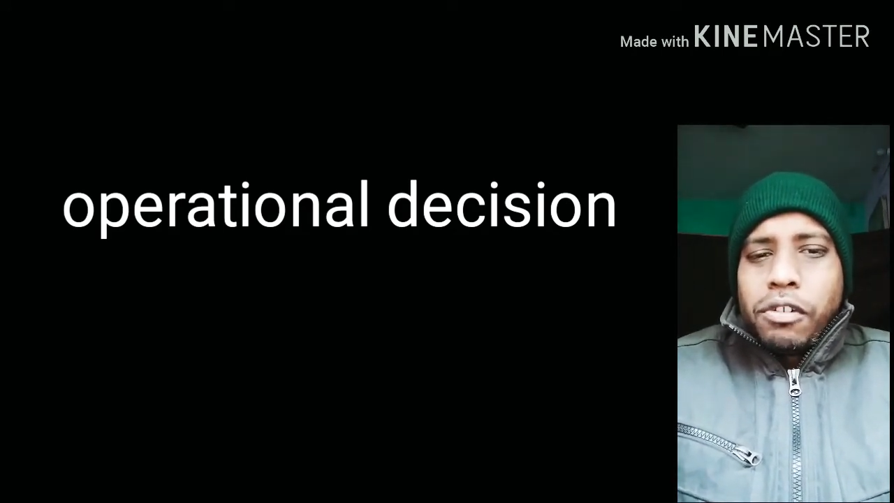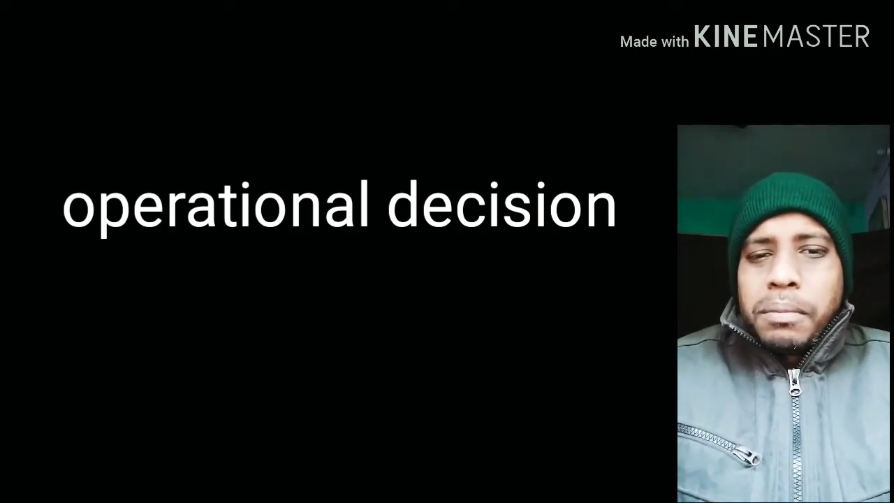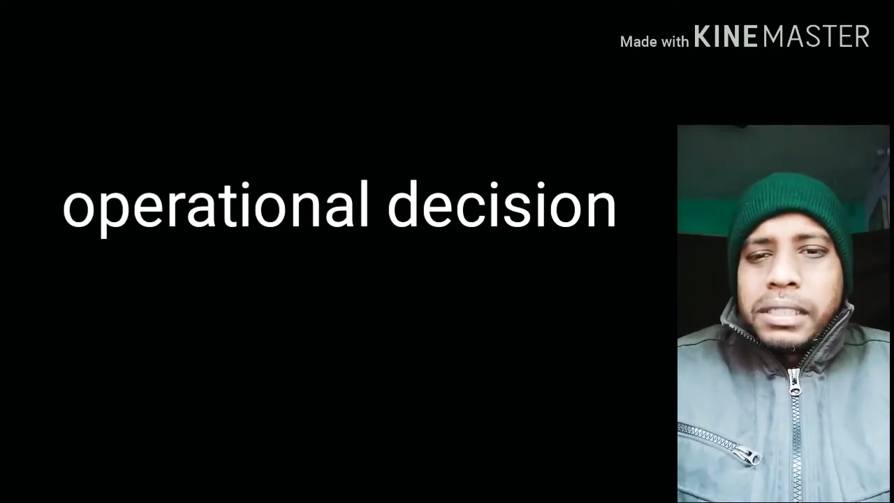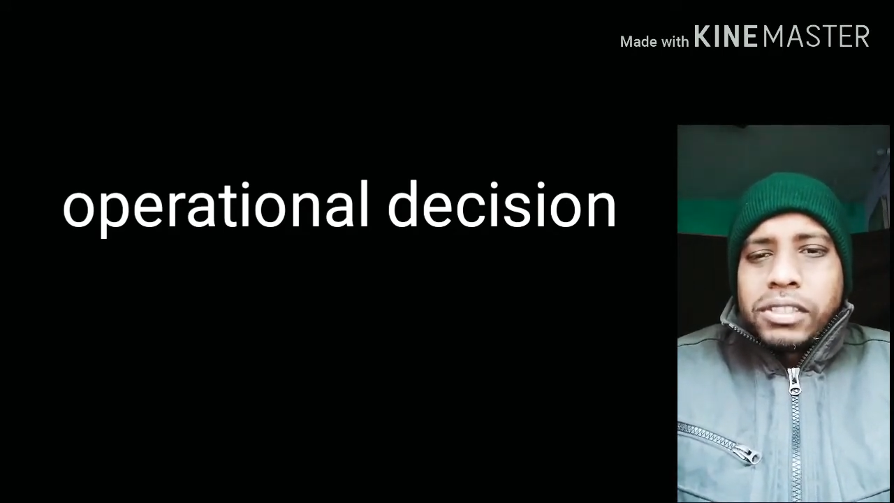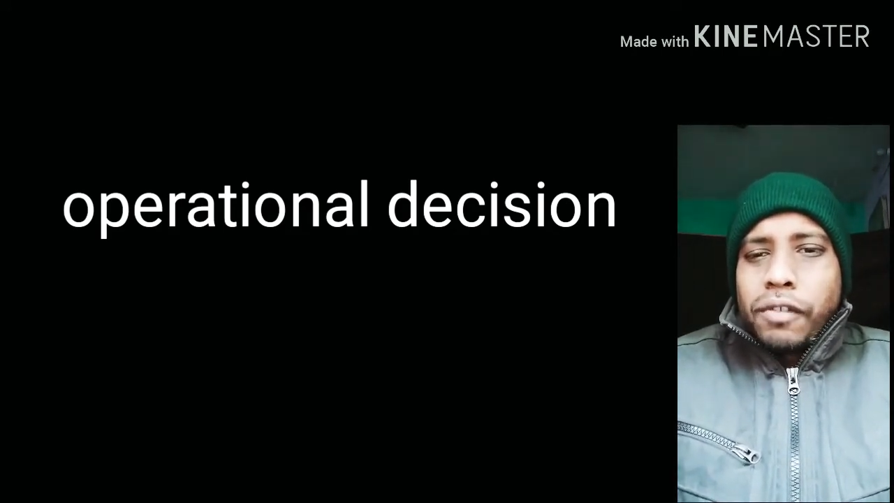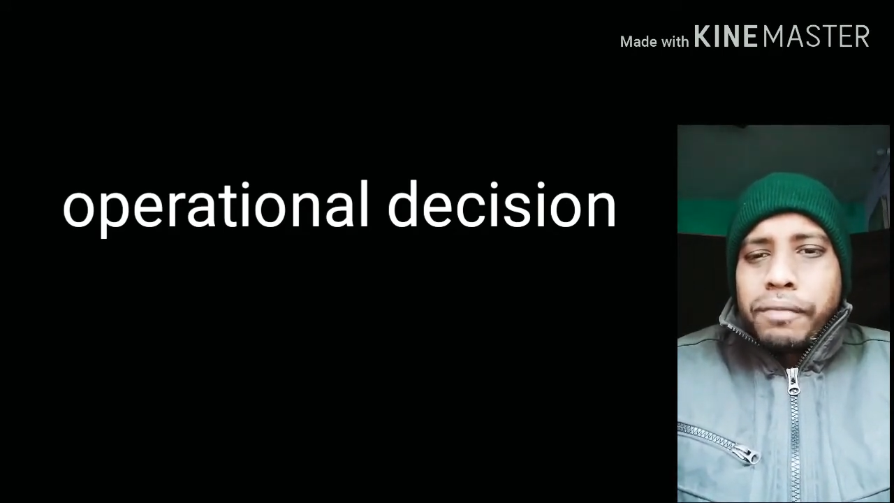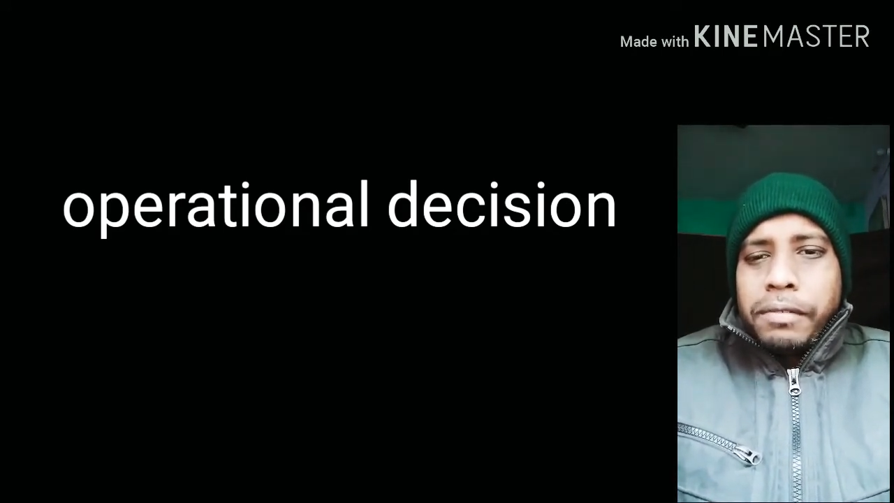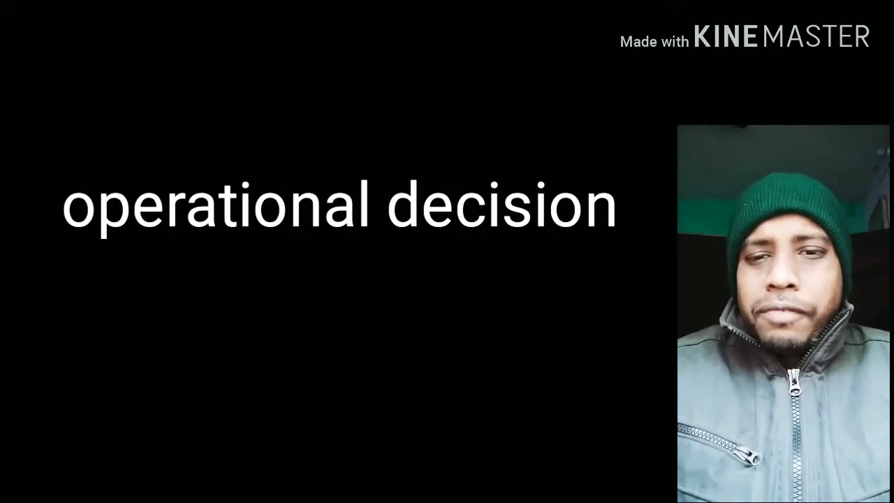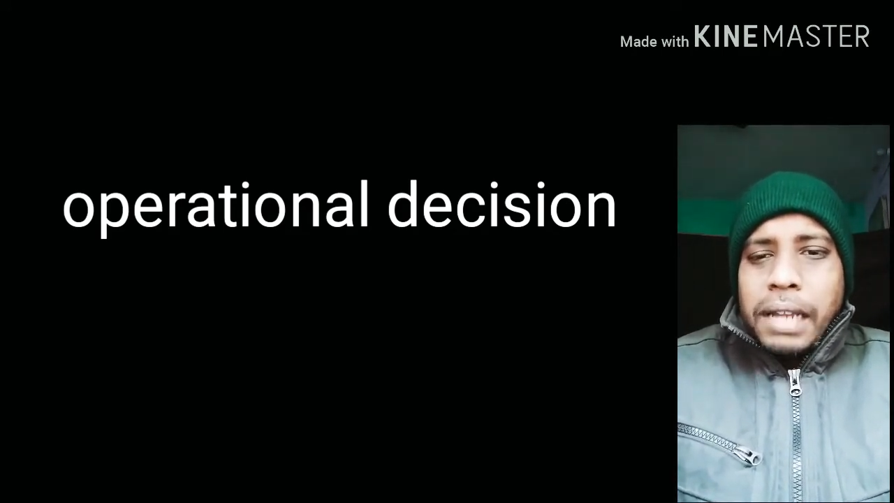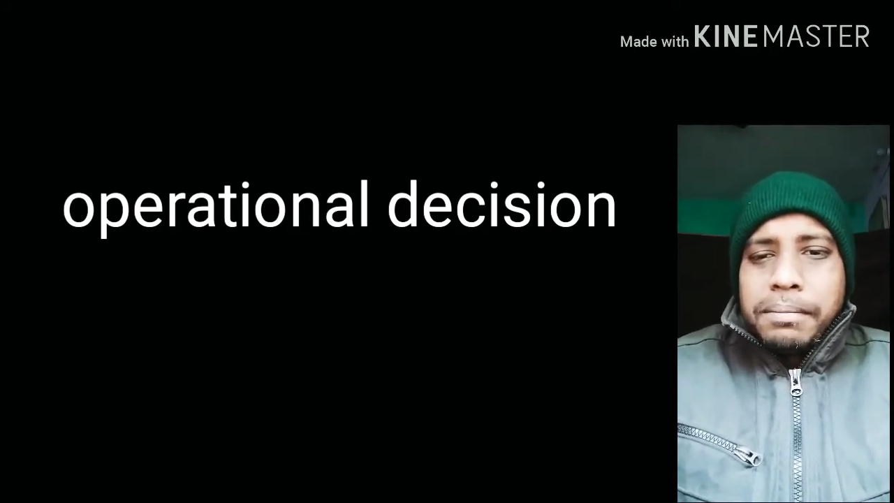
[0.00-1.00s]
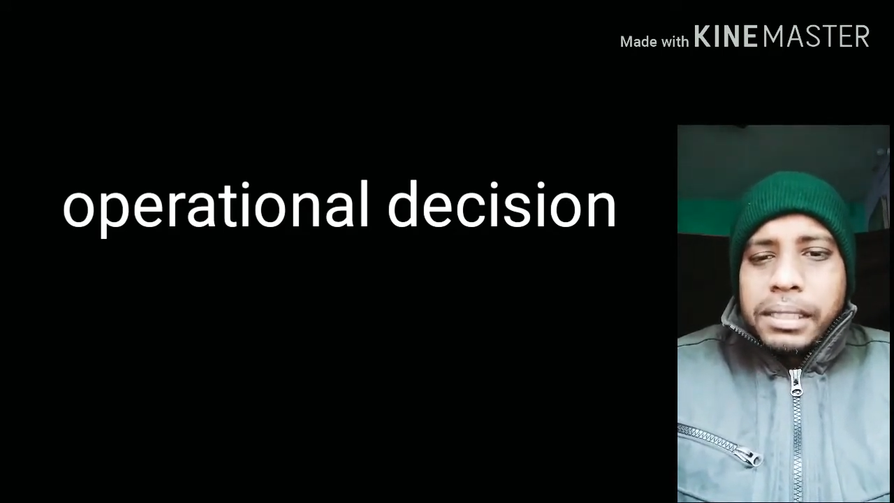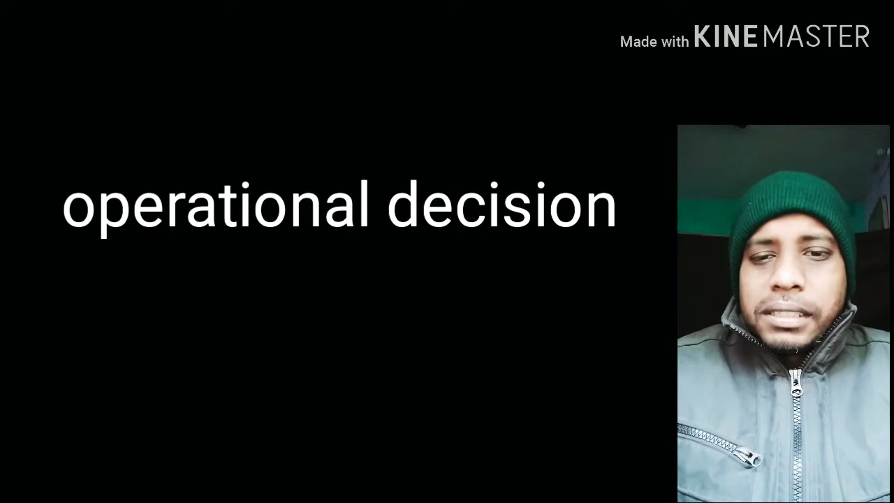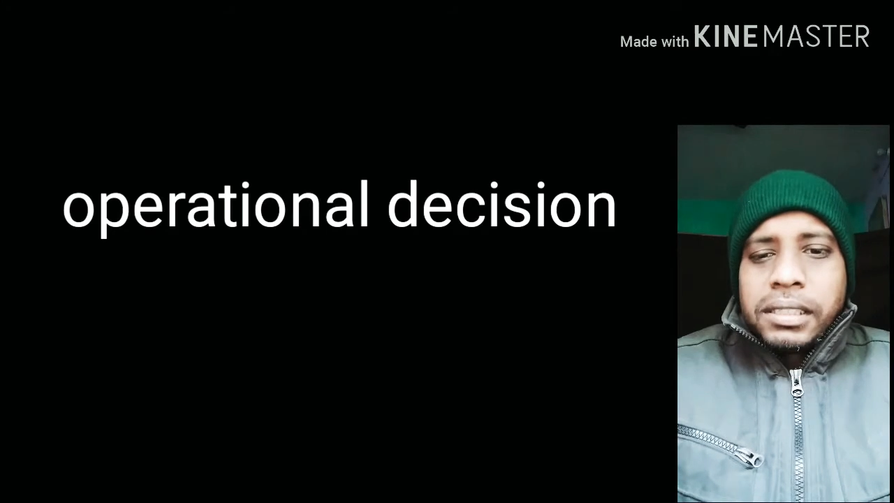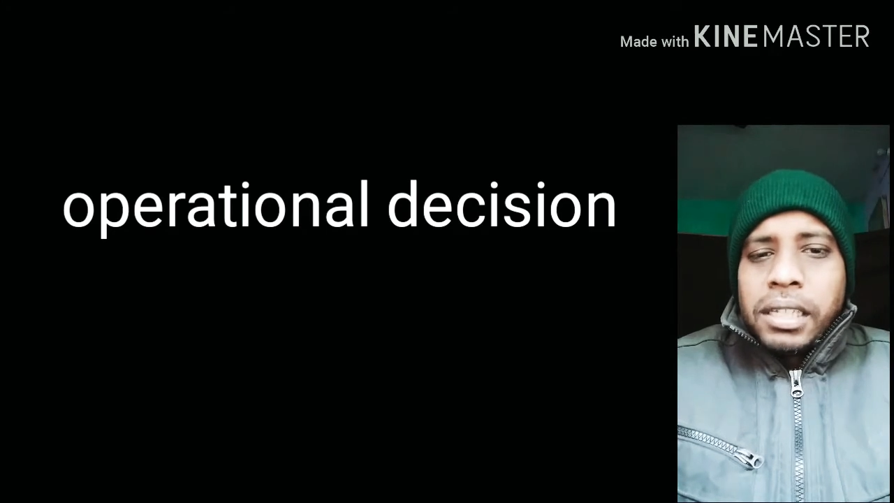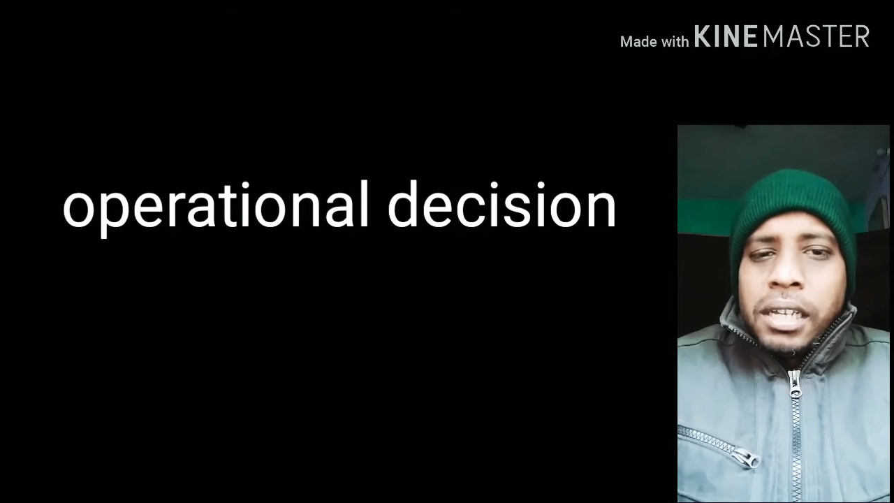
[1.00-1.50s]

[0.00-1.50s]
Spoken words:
months or 5 months,